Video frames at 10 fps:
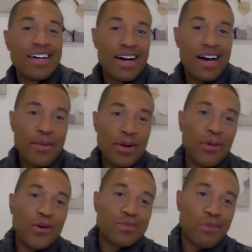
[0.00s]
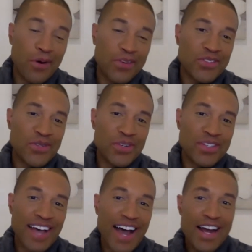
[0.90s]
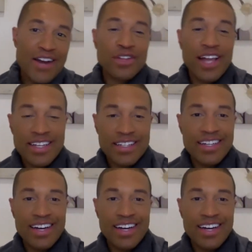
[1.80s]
gonna postpone suicide for like